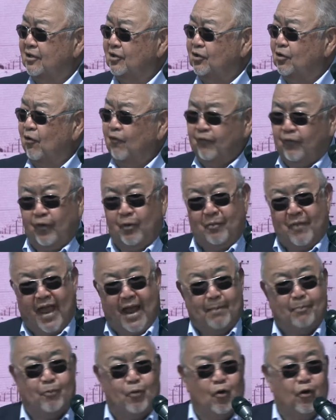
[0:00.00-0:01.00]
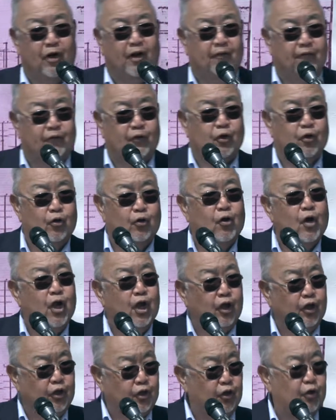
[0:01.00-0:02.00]
So from that point of view,
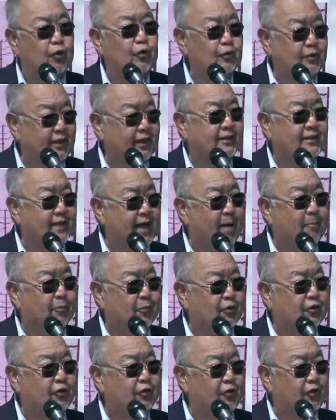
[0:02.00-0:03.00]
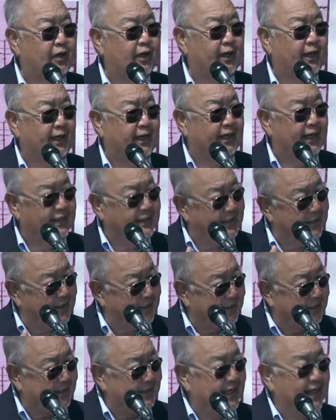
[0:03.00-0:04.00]
use this opportunity. Let's
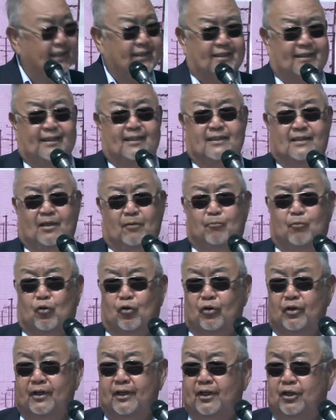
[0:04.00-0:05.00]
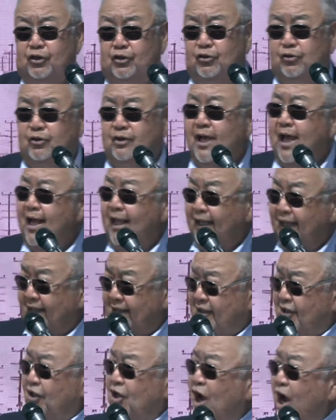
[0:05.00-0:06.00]
discuss these important issues.
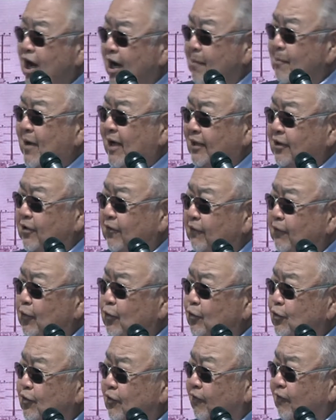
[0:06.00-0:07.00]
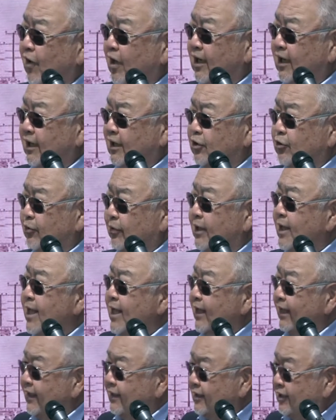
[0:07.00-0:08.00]
Let's talk about the future of our country.
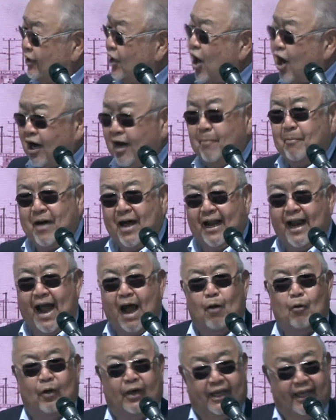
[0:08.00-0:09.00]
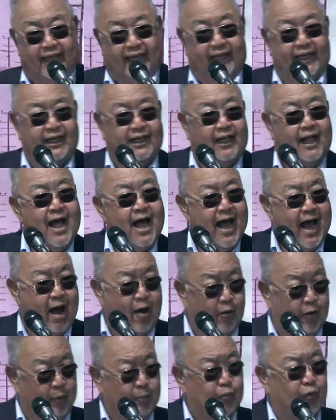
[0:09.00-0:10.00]
Let's talk about how we heal,
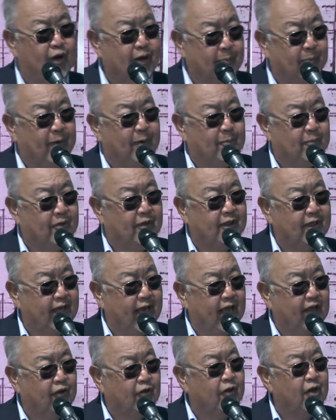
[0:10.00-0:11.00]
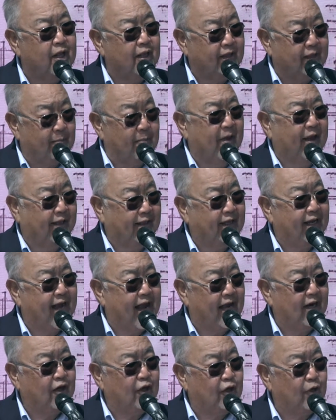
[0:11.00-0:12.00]
how we bring people together to make the
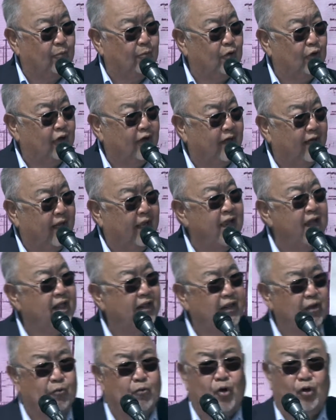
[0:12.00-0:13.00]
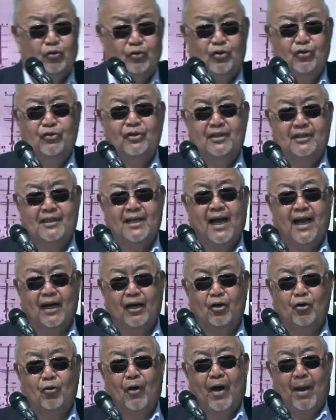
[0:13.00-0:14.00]
kind of community that won't do this kind
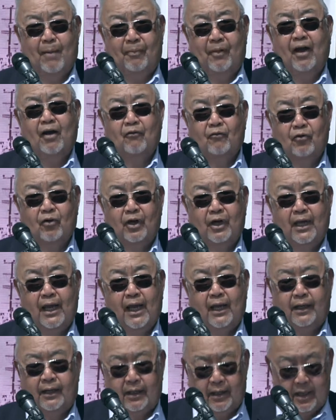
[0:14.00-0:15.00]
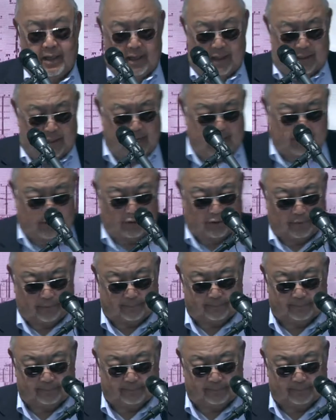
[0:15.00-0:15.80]
of crap ever again. Thank you.